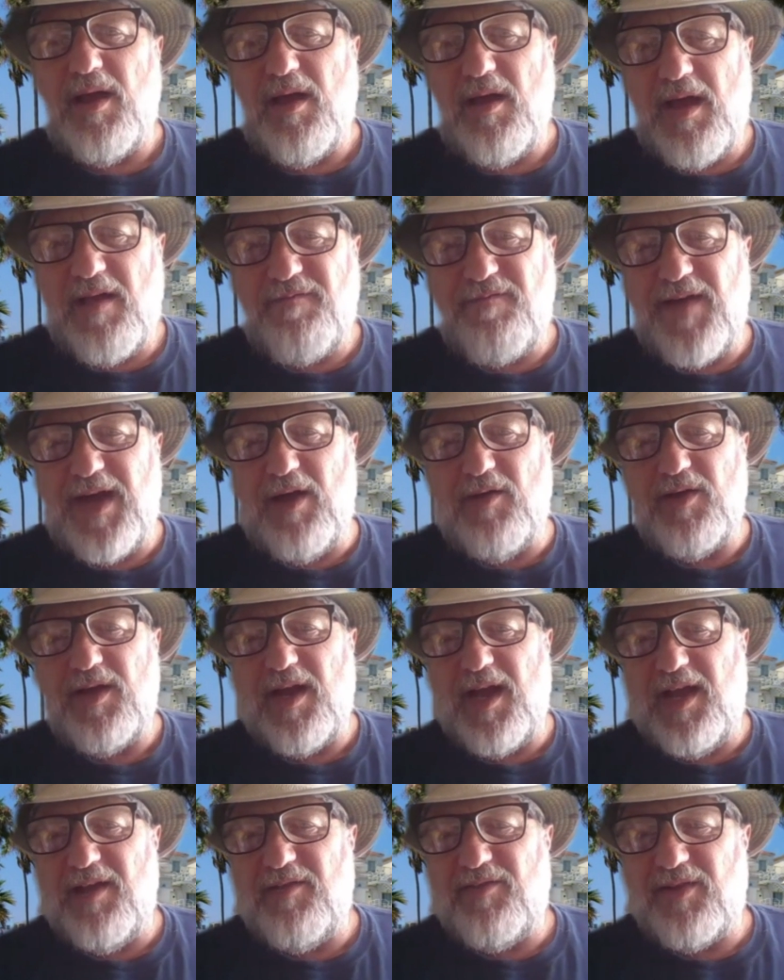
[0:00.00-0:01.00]
found
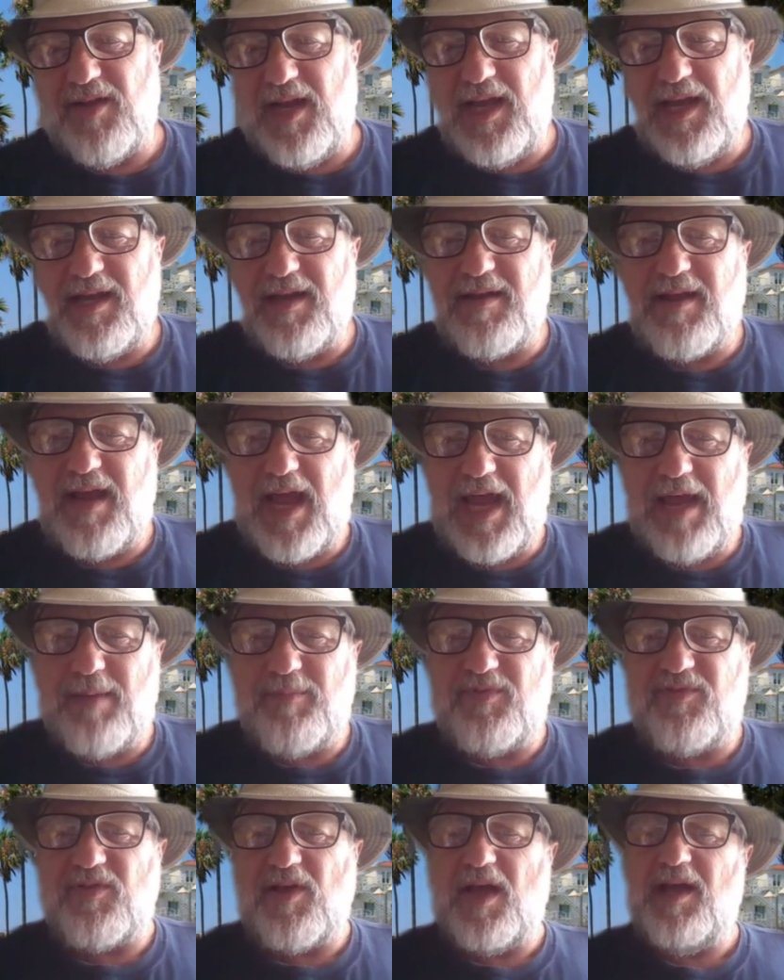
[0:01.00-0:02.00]
an isolated
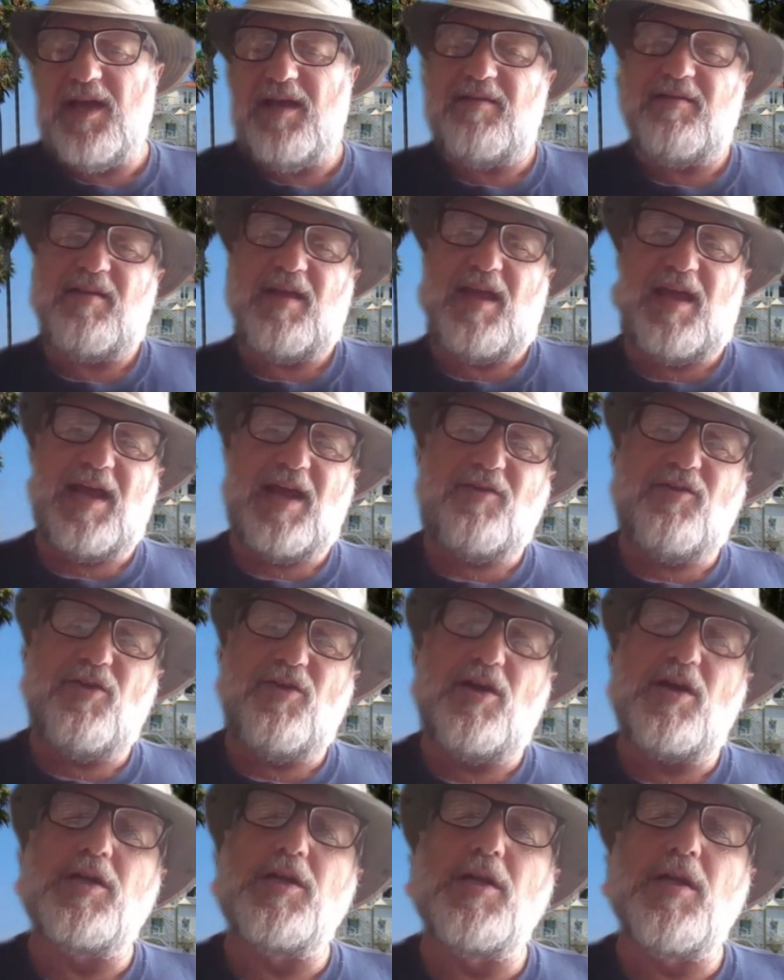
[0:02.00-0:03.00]
campsite, and I
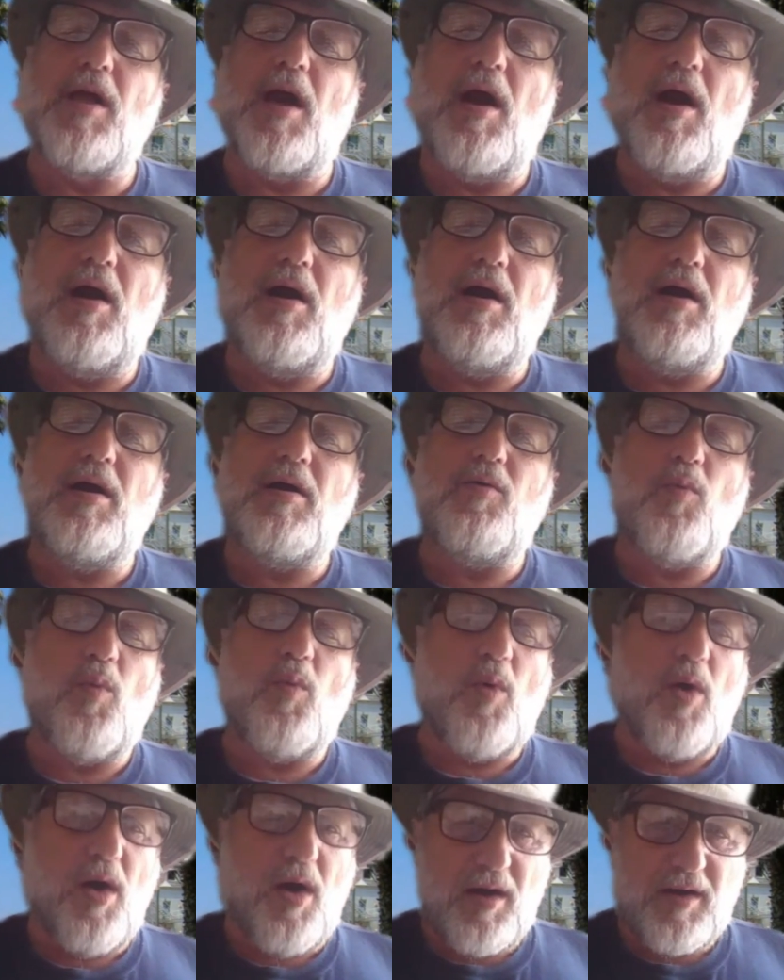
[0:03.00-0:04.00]
took a long
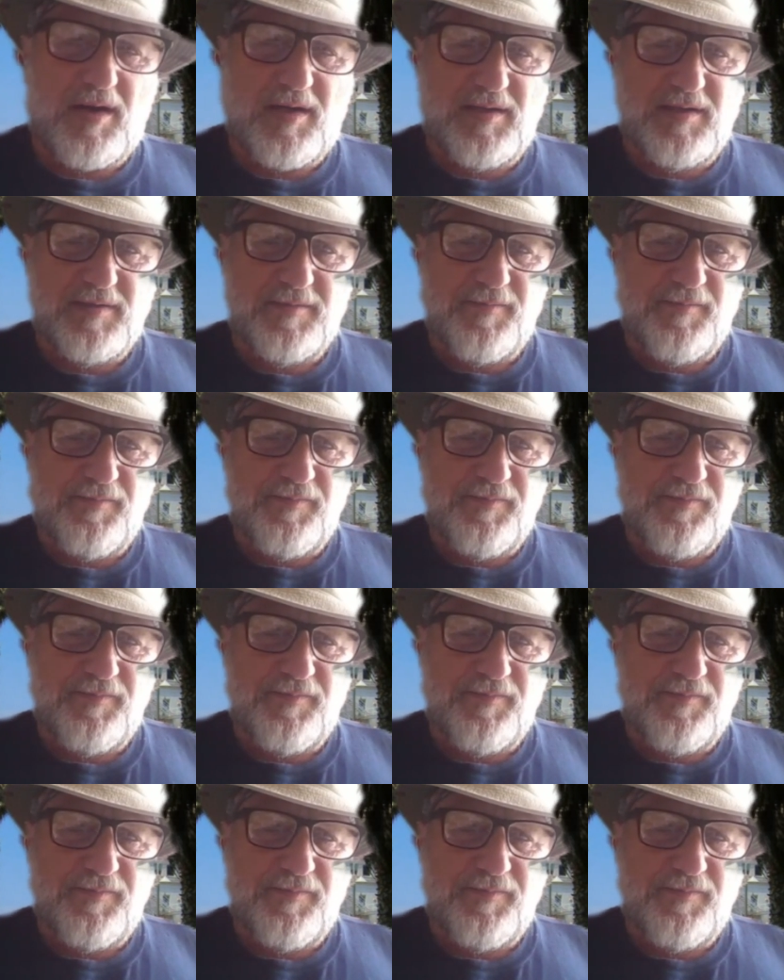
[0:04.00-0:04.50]
walk.